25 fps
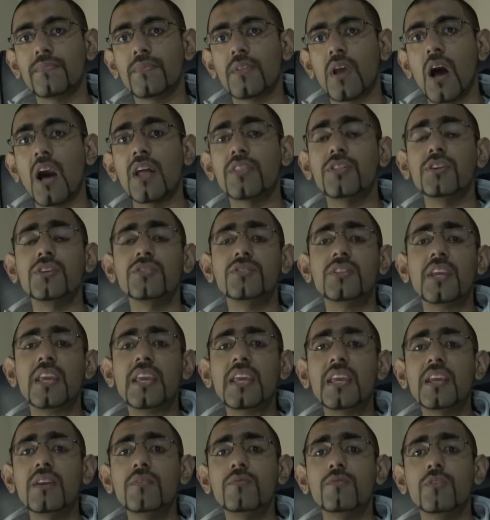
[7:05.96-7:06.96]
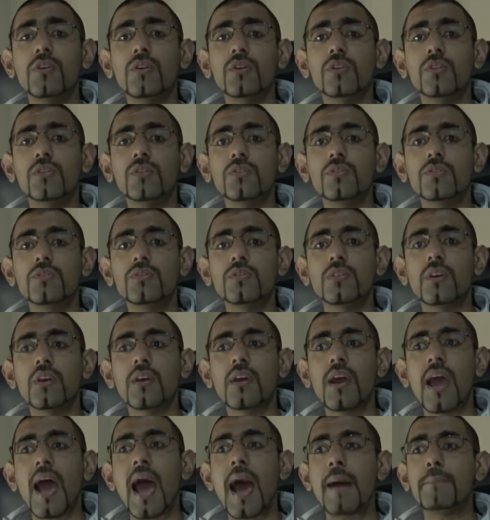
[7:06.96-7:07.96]
Are these evils
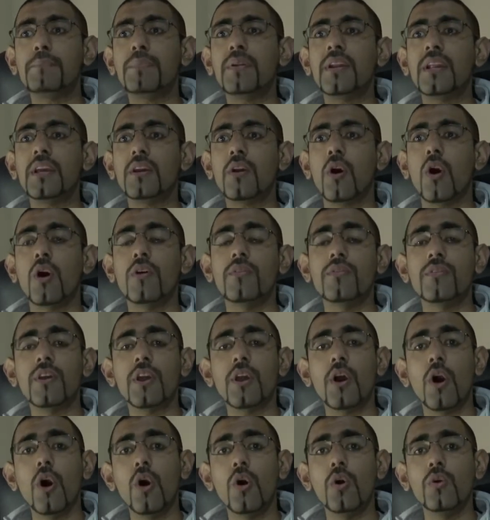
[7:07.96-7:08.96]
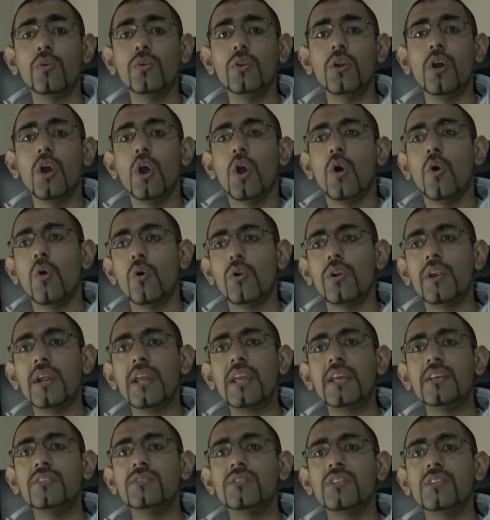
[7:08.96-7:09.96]
happening on their own, or
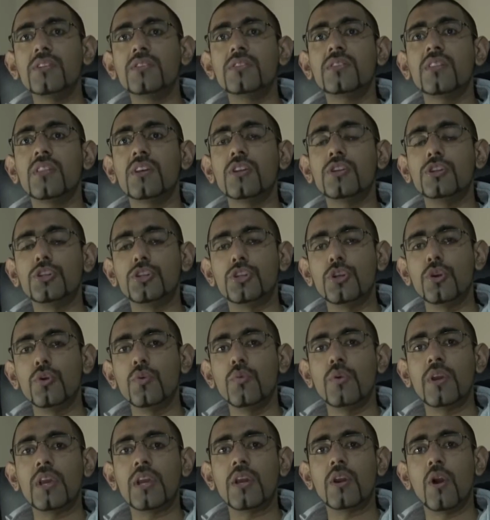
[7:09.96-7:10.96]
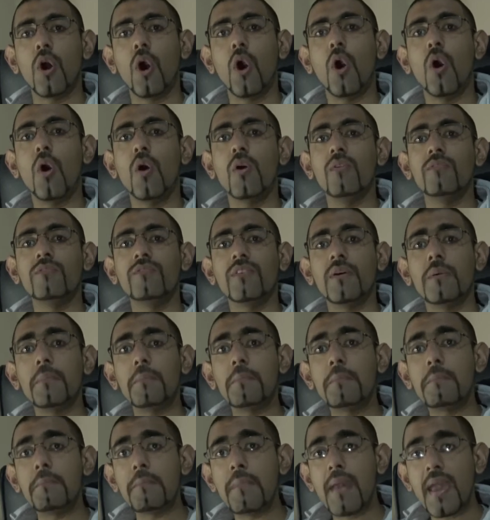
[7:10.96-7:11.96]
is it the doing of
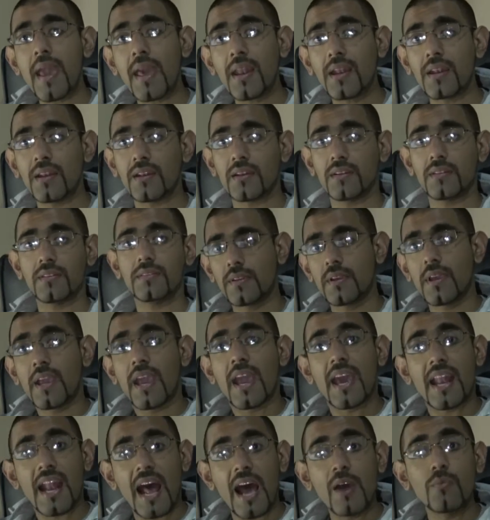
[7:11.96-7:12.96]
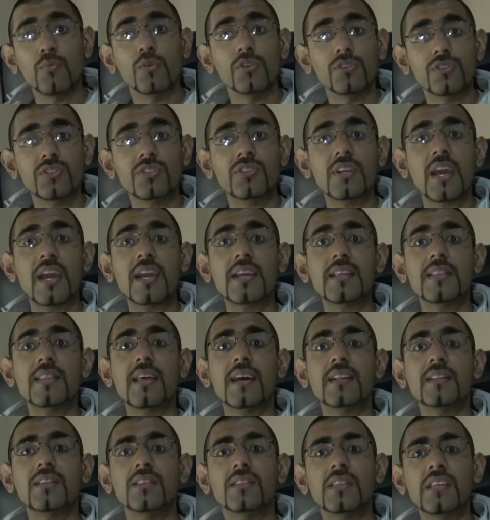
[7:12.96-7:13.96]
men? And I will say
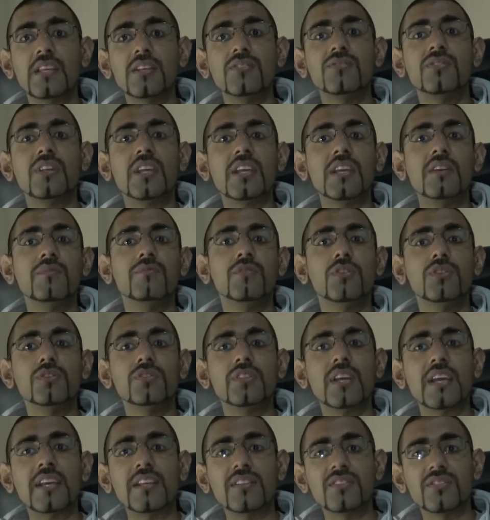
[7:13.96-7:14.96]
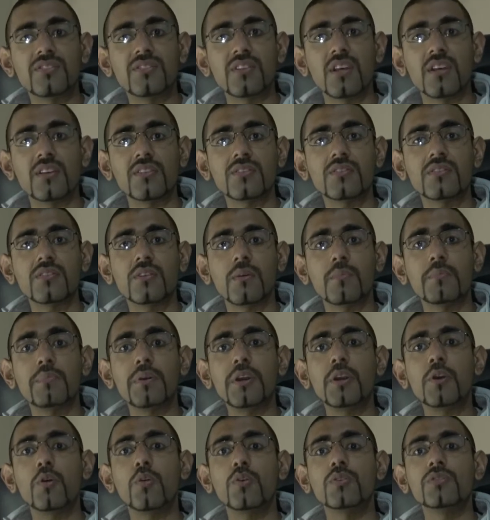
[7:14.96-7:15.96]
that these evils exist
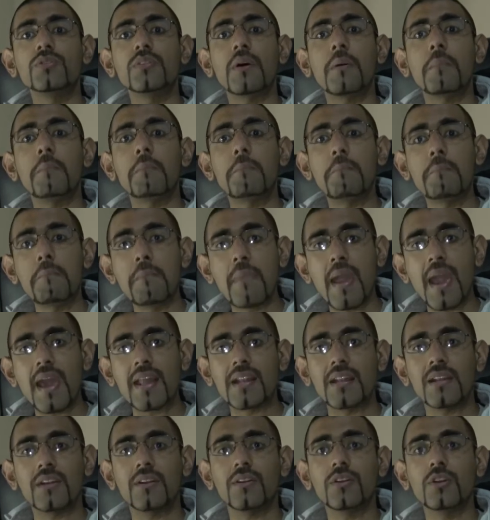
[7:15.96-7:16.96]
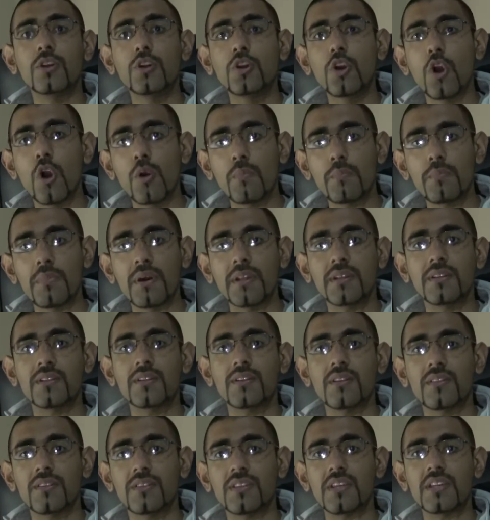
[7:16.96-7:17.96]
because men
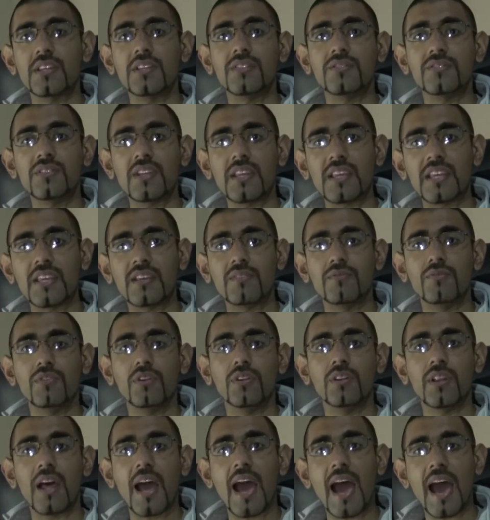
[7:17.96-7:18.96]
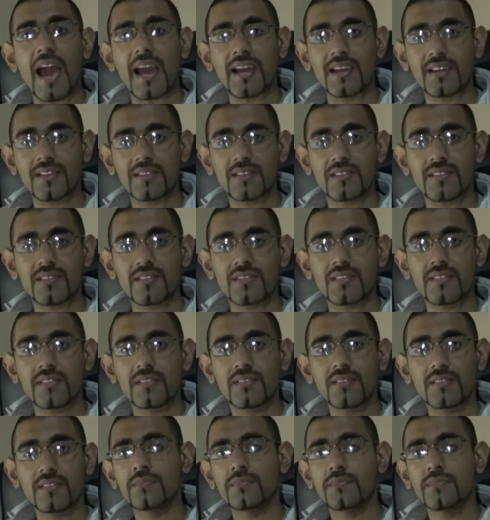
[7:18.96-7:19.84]
commit these evil acts.